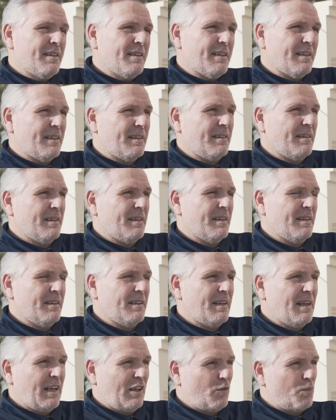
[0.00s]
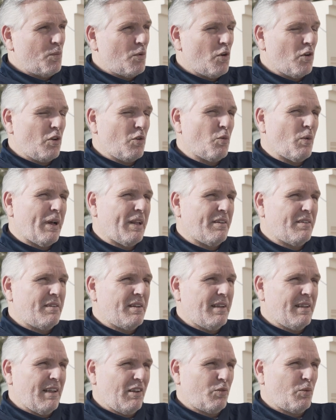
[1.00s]
And uh, the next morning,
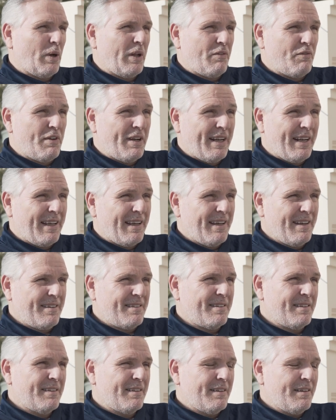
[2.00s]
Wednesday, that's when it really hit.